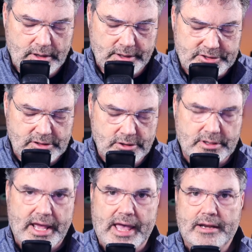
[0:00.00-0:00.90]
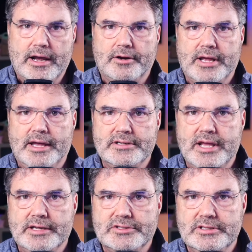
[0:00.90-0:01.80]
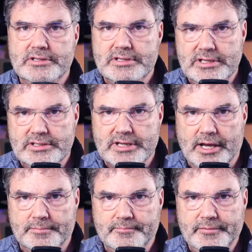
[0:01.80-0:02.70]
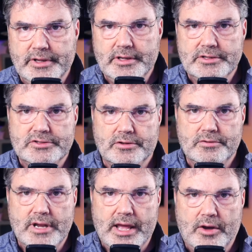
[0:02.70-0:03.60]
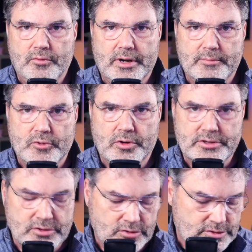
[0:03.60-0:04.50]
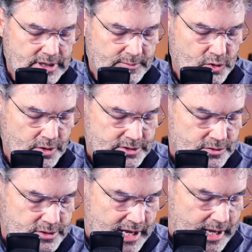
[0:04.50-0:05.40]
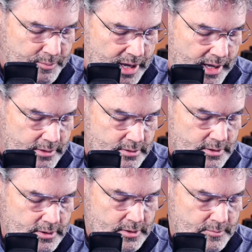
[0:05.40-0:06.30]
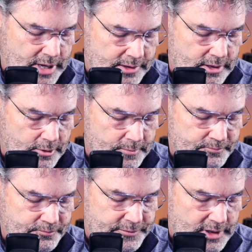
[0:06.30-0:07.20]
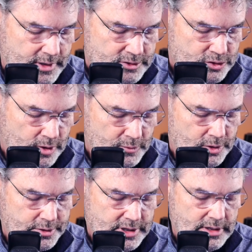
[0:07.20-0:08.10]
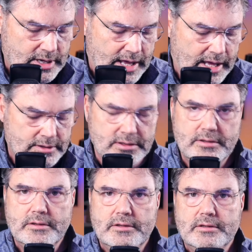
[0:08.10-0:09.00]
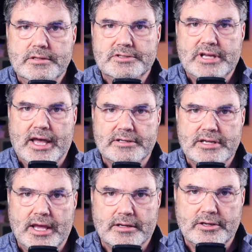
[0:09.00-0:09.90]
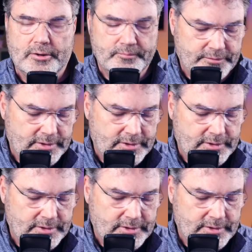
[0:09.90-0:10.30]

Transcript: Let's look at our contacts in detail. So now what I'm going to do is I'm going to tap on Beth here. So I'm looking at this contact here.